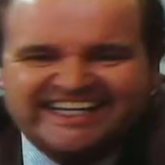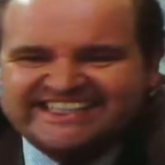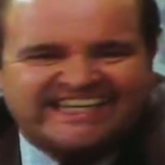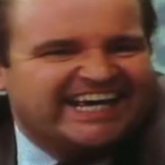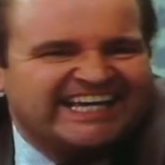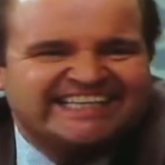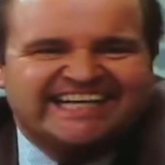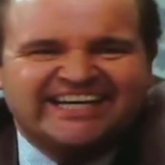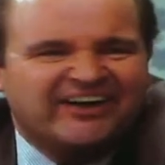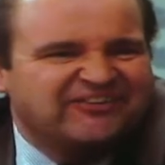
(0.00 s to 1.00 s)
I can't
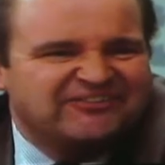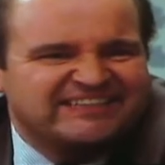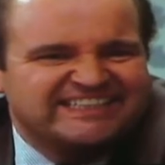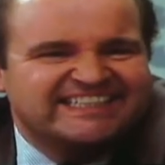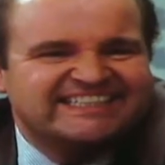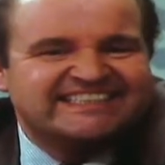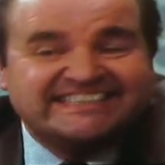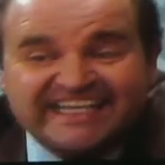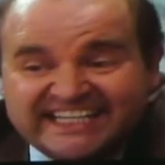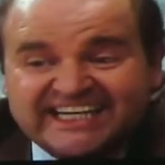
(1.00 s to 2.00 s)
get over it.
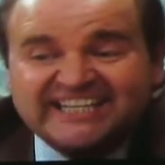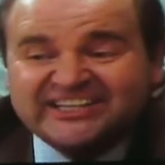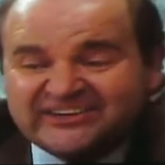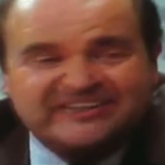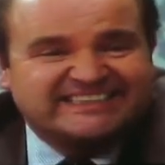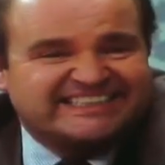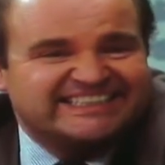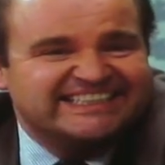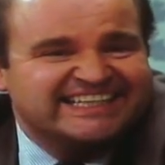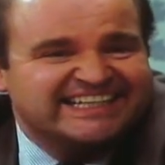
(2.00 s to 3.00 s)
Sonny Lawson.